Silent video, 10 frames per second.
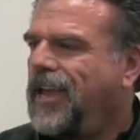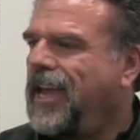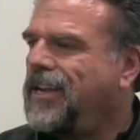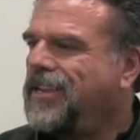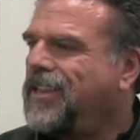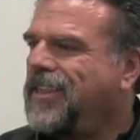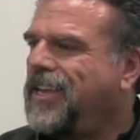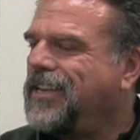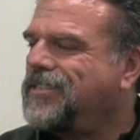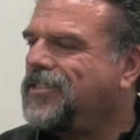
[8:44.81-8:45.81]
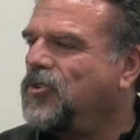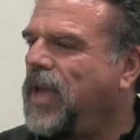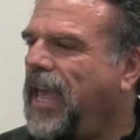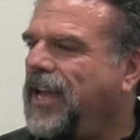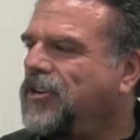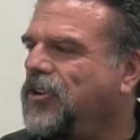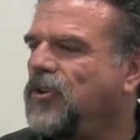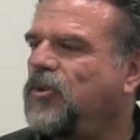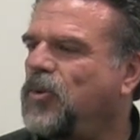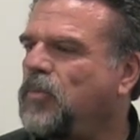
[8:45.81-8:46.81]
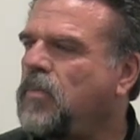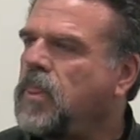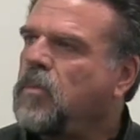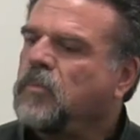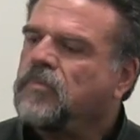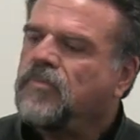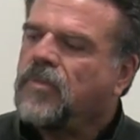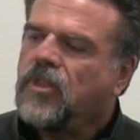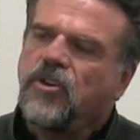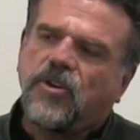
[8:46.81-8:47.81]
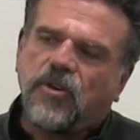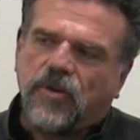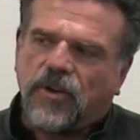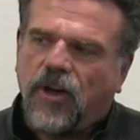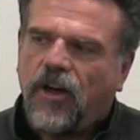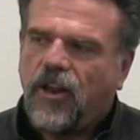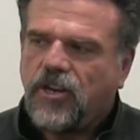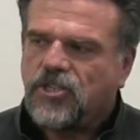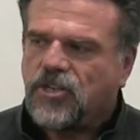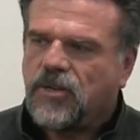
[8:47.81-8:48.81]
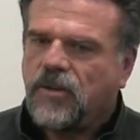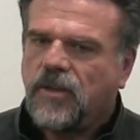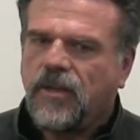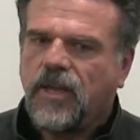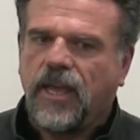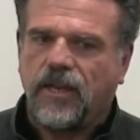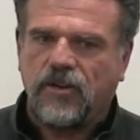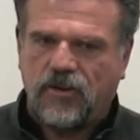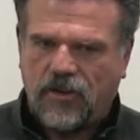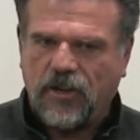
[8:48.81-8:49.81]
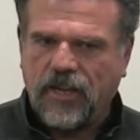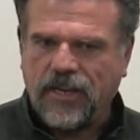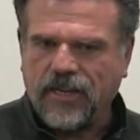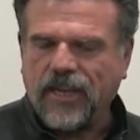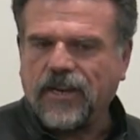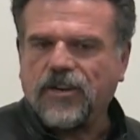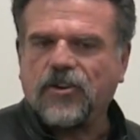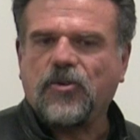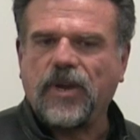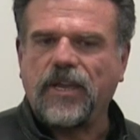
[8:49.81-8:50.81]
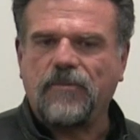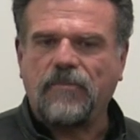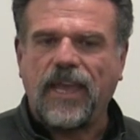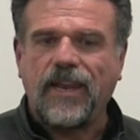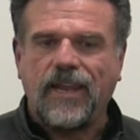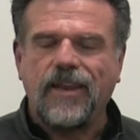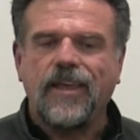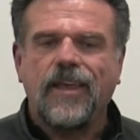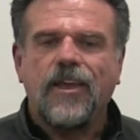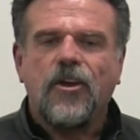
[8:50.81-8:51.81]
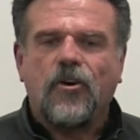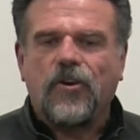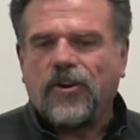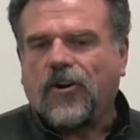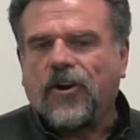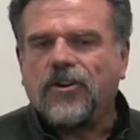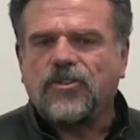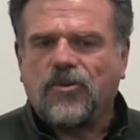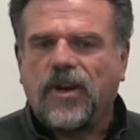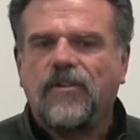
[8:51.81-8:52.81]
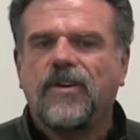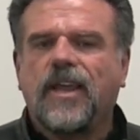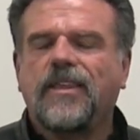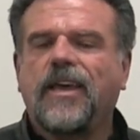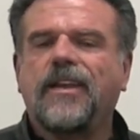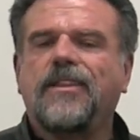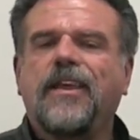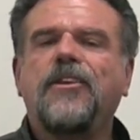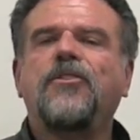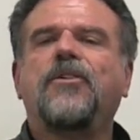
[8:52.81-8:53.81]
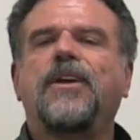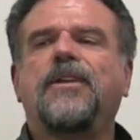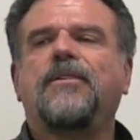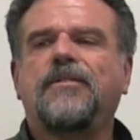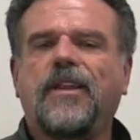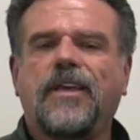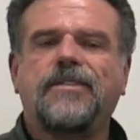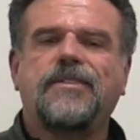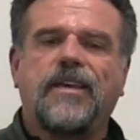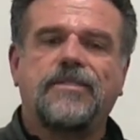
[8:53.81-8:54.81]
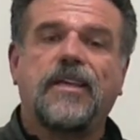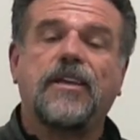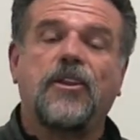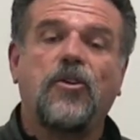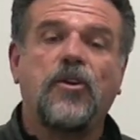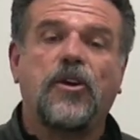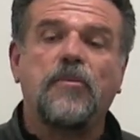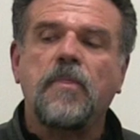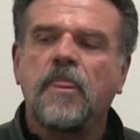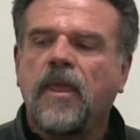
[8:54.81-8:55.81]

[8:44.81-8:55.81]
And the thing is, you can't go, you go to college and, and get a degree in painting or in art or whatever like that, and then you can like say it's like a lawyer.